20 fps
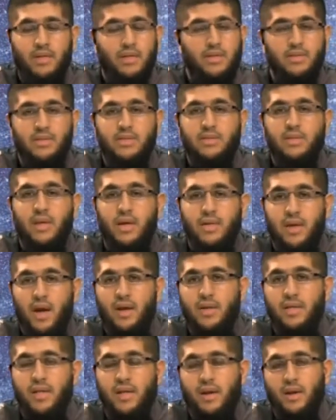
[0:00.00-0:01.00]
This is a
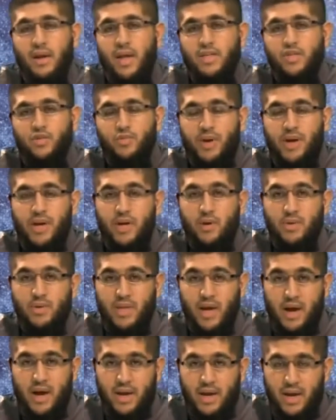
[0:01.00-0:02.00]
tongue that Allah subhanahu wa
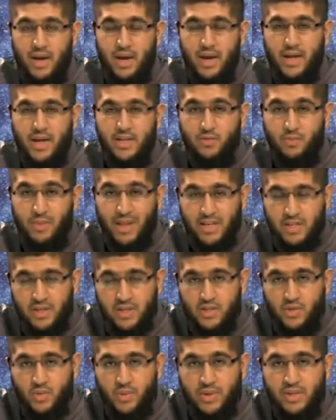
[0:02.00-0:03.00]
ta'ala has blessed
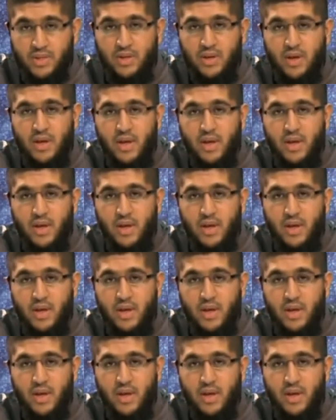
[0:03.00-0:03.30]
us with.